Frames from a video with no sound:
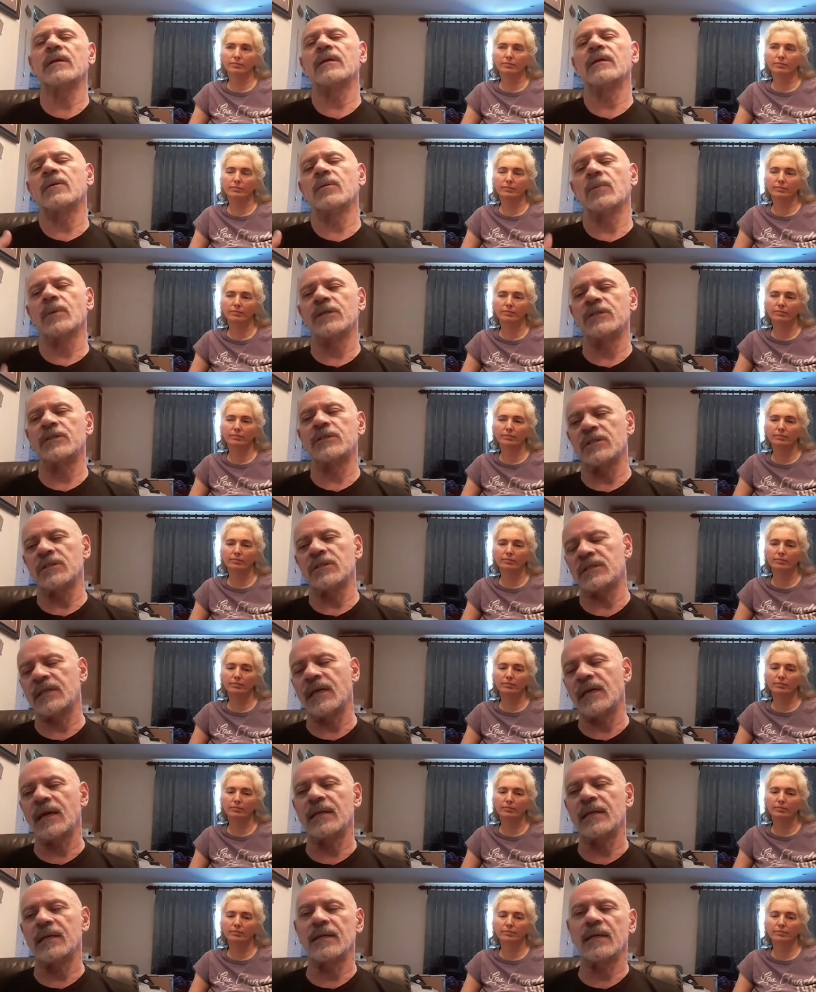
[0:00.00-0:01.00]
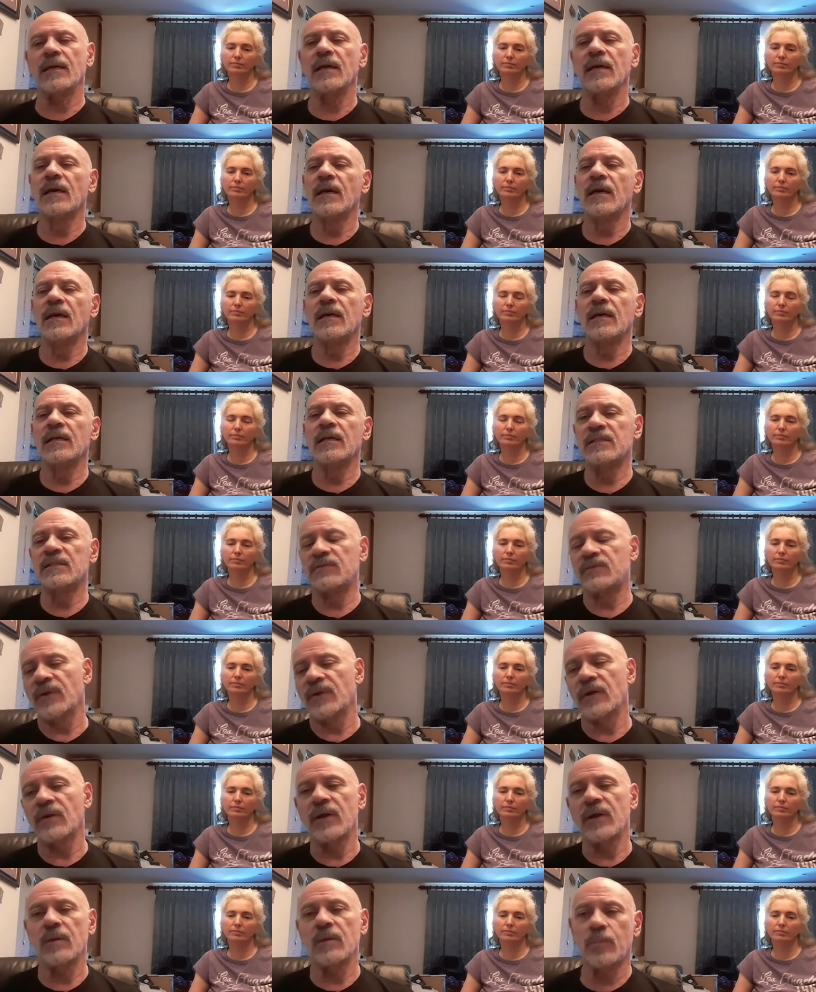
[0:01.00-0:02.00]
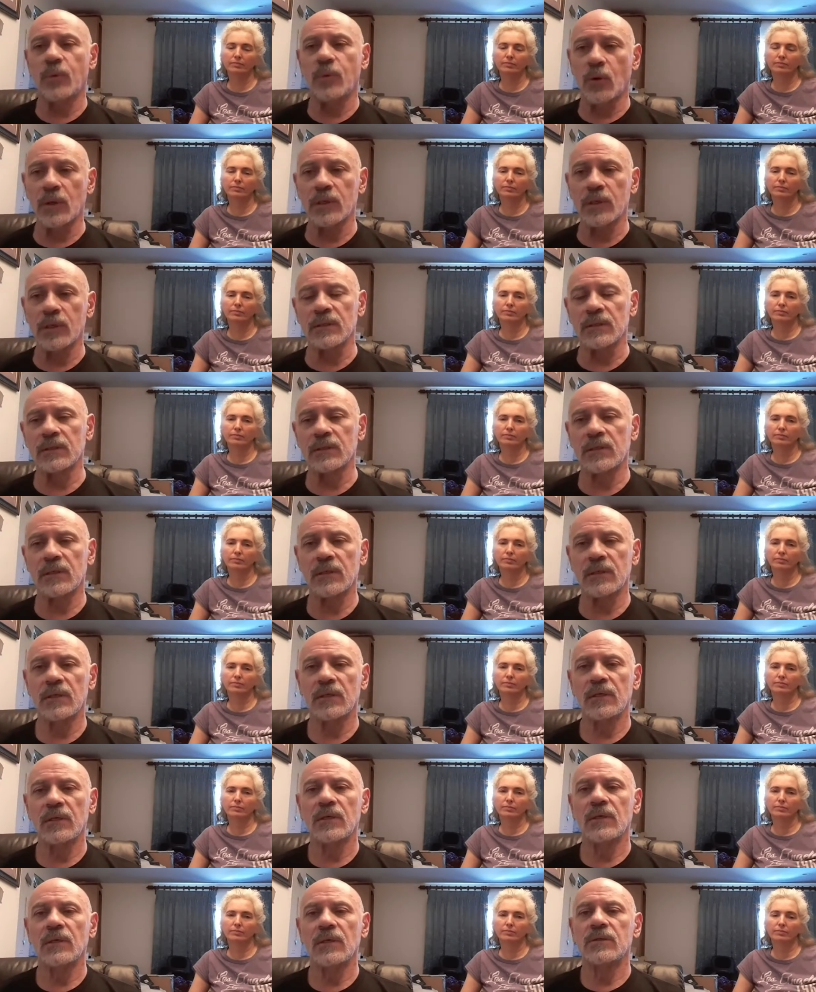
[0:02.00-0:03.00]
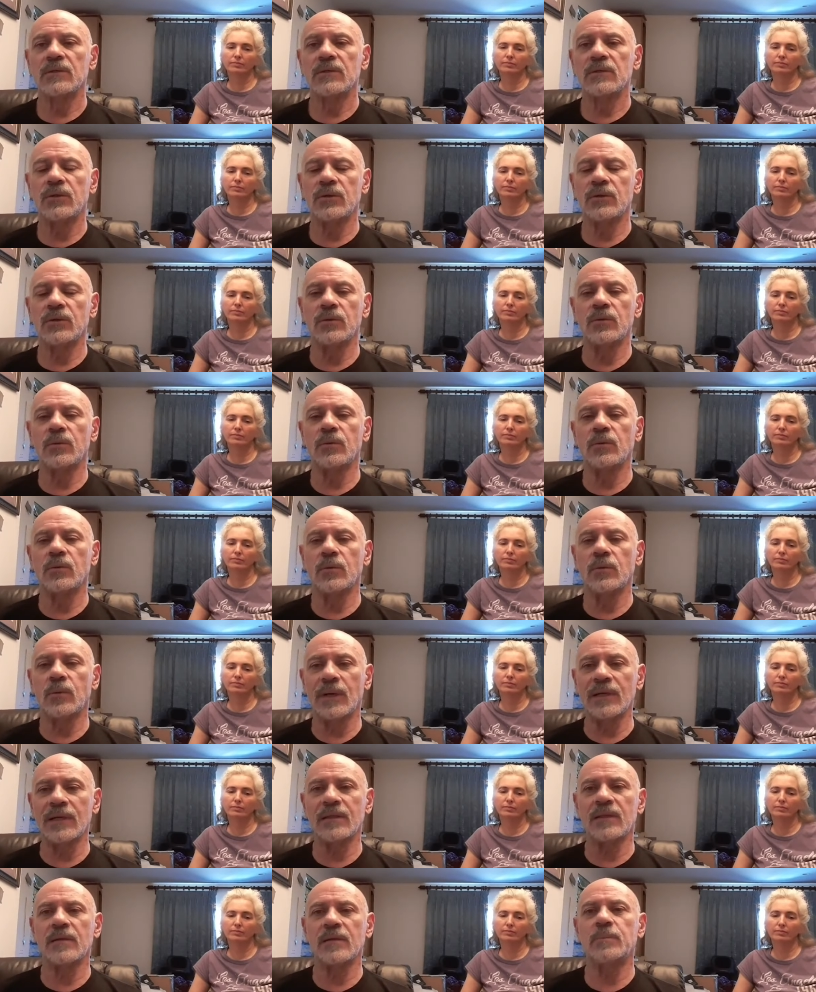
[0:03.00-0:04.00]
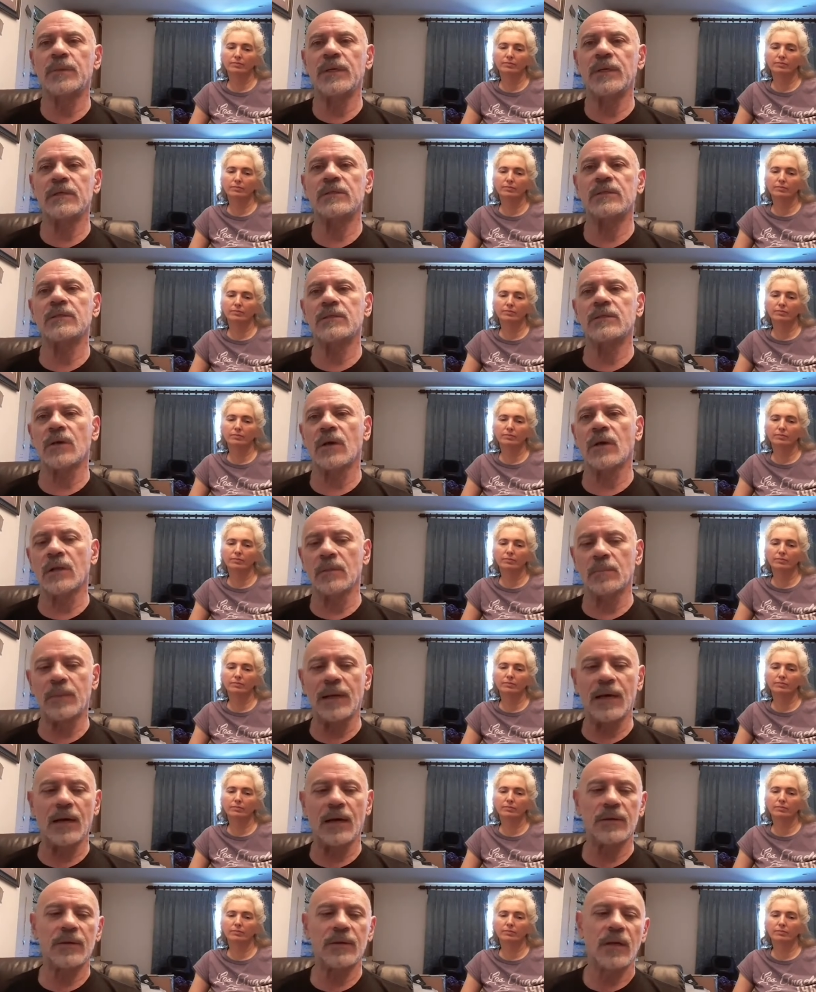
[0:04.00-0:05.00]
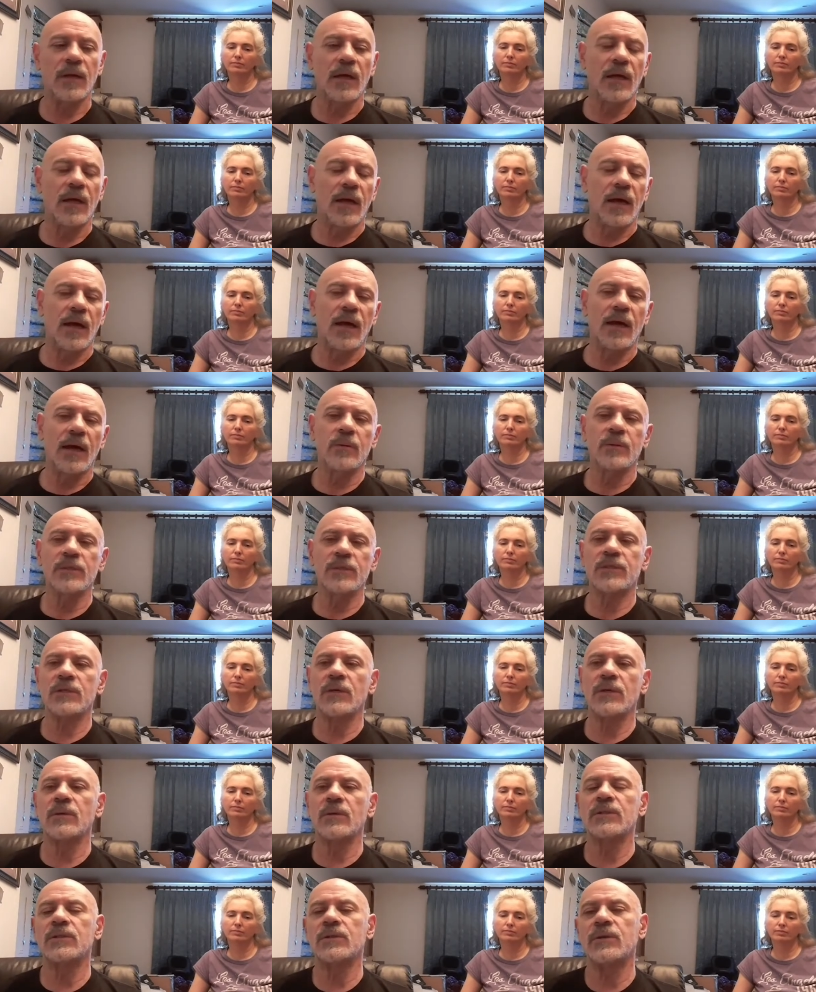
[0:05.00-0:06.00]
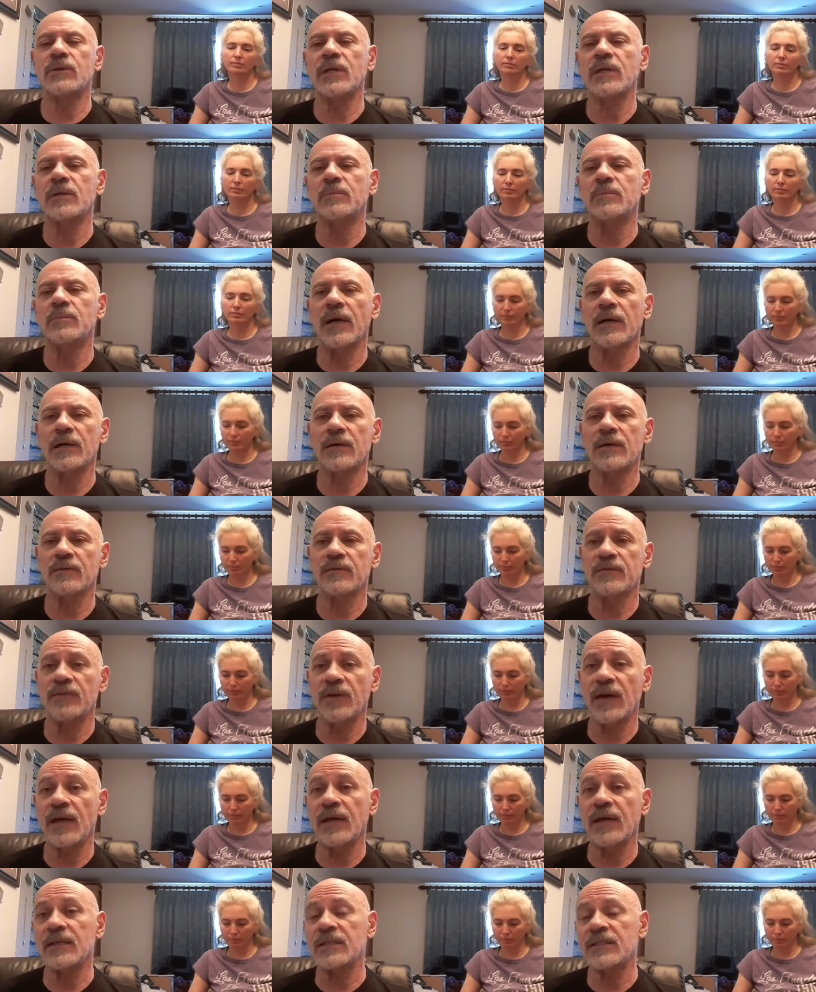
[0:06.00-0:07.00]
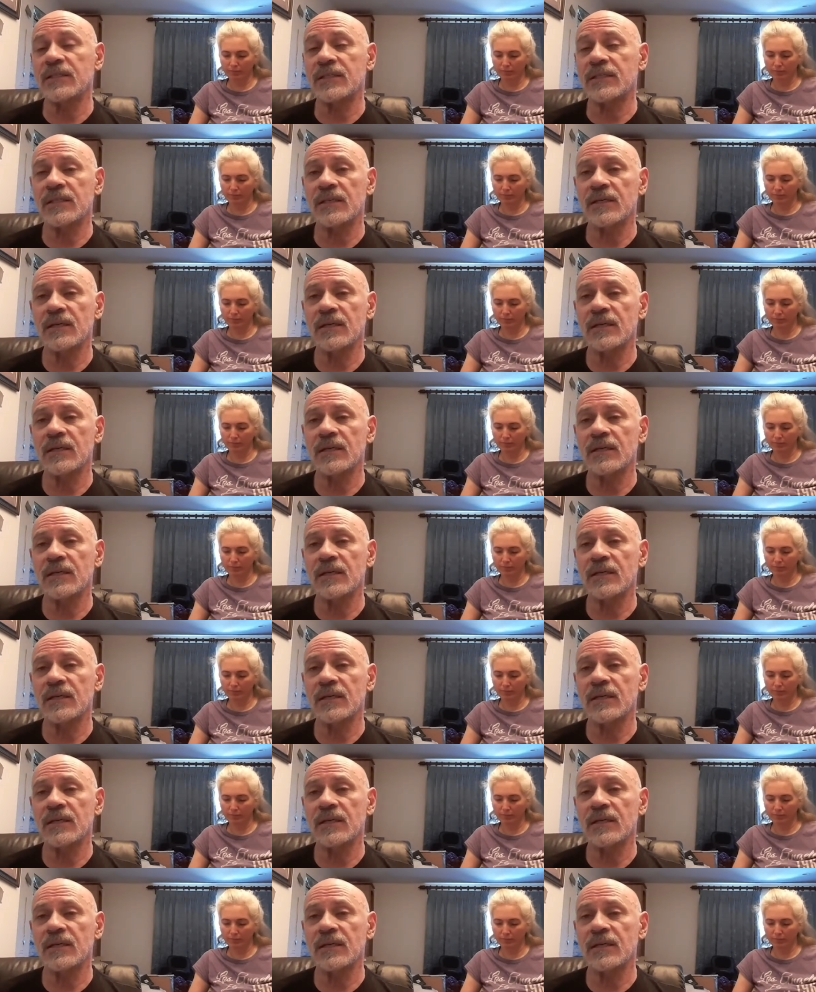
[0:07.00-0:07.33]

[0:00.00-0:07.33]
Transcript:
Speaker 1: and the way she's standing is very important to what the piece is all about. I was so intrigued by her face